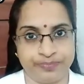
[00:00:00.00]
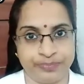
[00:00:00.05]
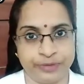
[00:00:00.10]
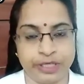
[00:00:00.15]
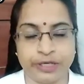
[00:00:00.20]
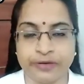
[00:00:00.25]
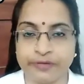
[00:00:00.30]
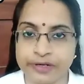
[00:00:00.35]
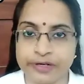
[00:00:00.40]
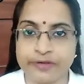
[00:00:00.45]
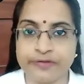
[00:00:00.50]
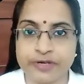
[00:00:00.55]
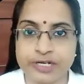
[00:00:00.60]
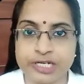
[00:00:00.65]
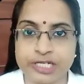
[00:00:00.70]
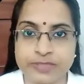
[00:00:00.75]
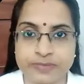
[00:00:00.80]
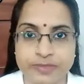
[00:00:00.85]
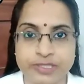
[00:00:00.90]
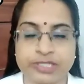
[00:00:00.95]
Even if it
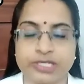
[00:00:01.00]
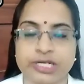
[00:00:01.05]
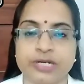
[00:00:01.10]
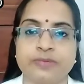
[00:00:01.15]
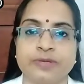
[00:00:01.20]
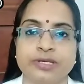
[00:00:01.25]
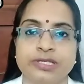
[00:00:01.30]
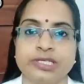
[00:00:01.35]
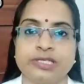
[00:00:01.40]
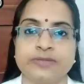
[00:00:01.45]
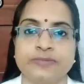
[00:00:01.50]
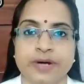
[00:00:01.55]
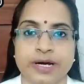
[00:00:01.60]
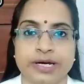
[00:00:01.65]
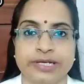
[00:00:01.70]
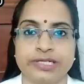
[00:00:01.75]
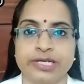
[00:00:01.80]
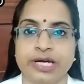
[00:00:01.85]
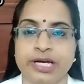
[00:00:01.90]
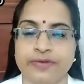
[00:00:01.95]
is Mr. and Mrs.
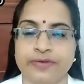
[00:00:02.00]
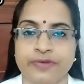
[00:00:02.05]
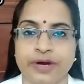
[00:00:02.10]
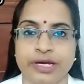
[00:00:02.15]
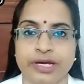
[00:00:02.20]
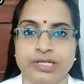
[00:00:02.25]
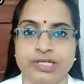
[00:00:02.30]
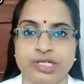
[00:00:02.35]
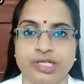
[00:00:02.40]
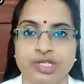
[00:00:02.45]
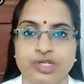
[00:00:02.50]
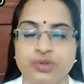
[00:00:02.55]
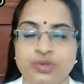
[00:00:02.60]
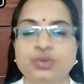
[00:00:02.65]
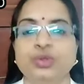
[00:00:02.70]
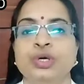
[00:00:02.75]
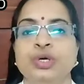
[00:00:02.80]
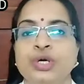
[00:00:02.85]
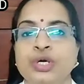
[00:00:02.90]
Bhatia inviting you,